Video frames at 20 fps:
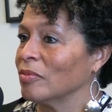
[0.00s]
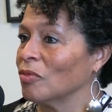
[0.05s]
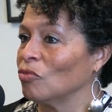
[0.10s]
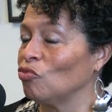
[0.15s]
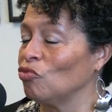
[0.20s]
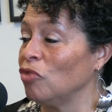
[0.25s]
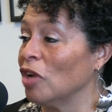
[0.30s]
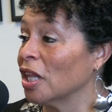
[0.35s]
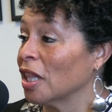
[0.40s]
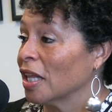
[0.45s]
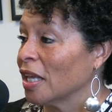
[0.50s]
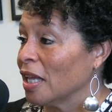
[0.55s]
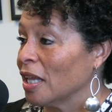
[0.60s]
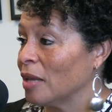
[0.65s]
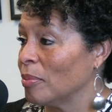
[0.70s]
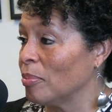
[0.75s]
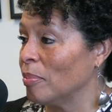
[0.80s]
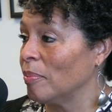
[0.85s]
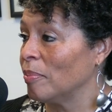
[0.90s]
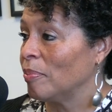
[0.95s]

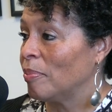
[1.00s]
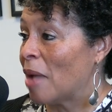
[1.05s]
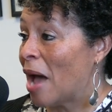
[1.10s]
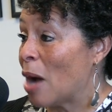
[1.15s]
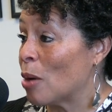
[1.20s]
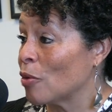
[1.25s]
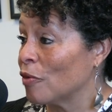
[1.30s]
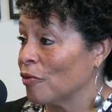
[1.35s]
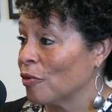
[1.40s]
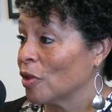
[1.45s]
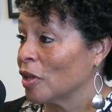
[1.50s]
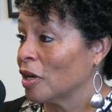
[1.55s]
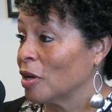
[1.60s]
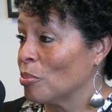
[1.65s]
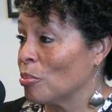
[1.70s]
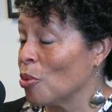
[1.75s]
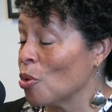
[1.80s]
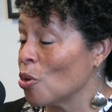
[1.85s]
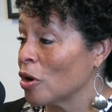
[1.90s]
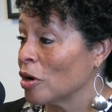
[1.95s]
really powerful and
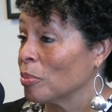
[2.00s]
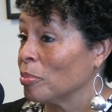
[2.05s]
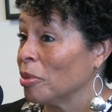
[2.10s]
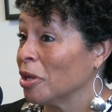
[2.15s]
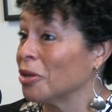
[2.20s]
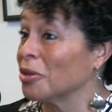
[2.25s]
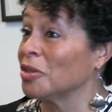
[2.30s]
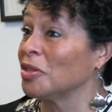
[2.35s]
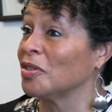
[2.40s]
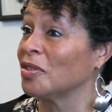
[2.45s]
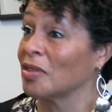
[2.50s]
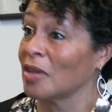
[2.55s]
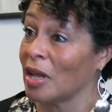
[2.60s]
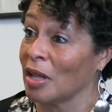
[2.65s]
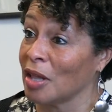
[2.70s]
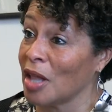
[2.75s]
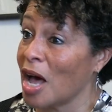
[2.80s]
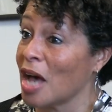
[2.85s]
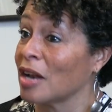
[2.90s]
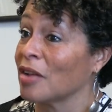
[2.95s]
important, because a
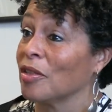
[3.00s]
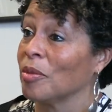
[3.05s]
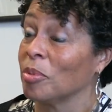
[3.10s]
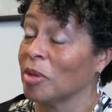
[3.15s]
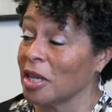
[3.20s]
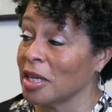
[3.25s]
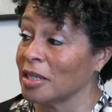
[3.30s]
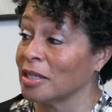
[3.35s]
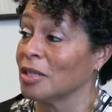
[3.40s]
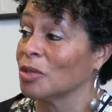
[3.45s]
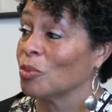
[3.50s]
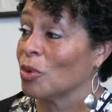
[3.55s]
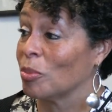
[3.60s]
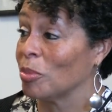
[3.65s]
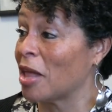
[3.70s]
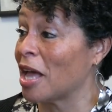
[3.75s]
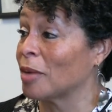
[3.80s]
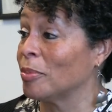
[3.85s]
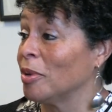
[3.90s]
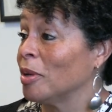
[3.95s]
lot of the places where
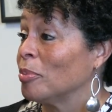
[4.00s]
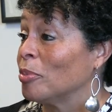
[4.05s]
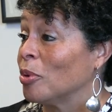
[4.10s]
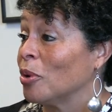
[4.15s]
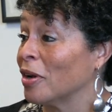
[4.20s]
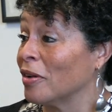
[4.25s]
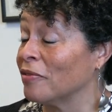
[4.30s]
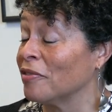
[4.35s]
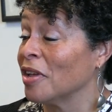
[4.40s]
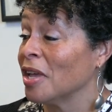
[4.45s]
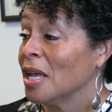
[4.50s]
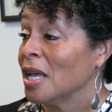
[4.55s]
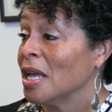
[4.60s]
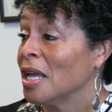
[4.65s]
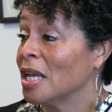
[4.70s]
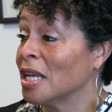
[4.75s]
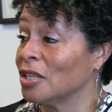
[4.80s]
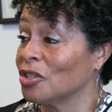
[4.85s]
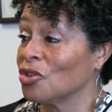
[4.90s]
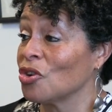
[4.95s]
Black people have
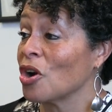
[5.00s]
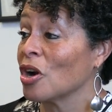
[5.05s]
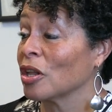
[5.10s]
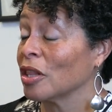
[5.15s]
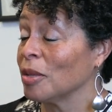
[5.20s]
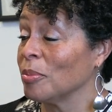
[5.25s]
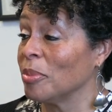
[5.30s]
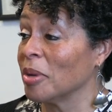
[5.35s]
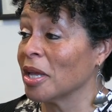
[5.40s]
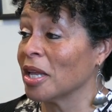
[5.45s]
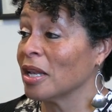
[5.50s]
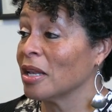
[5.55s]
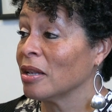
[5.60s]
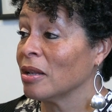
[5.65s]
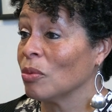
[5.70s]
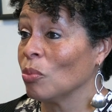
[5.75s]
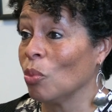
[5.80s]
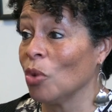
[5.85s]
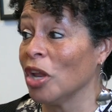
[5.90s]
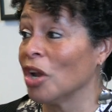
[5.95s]
historically been,
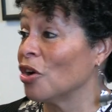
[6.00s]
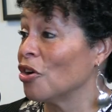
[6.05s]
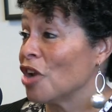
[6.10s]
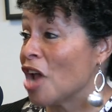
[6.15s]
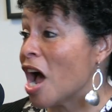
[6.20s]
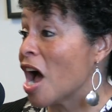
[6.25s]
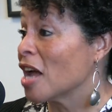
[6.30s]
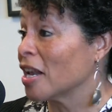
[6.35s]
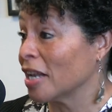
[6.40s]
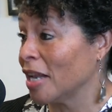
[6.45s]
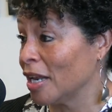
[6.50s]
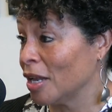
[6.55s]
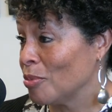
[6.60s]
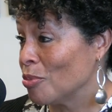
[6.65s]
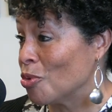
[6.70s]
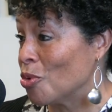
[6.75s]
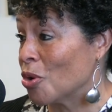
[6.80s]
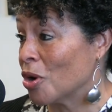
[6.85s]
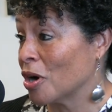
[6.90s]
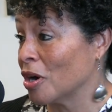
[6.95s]
we are not
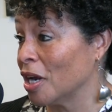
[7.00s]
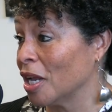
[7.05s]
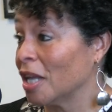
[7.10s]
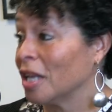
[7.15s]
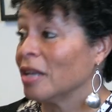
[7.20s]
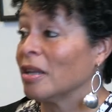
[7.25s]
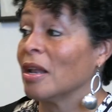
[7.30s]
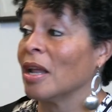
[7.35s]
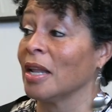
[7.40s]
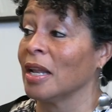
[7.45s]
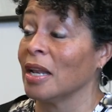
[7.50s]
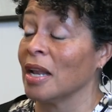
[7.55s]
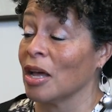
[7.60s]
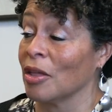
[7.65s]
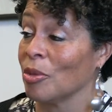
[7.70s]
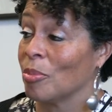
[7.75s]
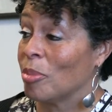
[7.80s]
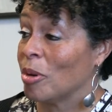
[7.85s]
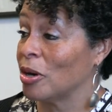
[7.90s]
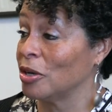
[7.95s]
anymore in
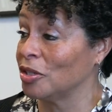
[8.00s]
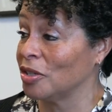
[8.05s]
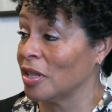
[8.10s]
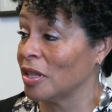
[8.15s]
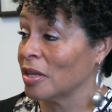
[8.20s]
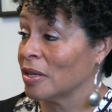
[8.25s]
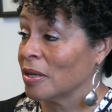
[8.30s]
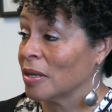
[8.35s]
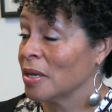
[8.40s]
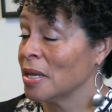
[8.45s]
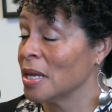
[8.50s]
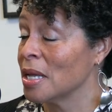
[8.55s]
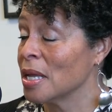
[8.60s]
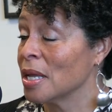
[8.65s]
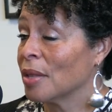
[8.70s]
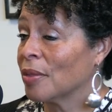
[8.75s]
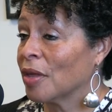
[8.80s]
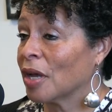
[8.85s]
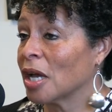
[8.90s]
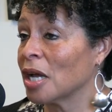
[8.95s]
other parts of the
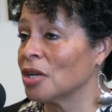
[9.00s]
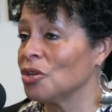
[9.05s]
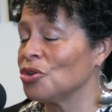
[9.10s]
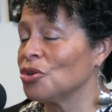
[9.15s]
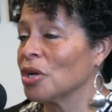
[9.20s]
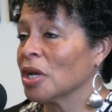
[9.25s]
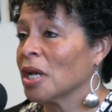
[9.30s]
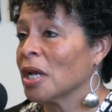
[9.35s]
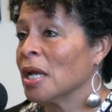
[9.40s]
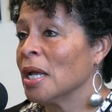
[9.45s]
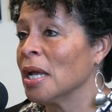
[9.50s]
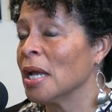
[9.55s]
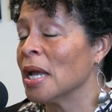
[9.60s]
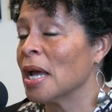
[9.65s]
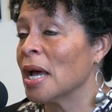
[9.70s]
country.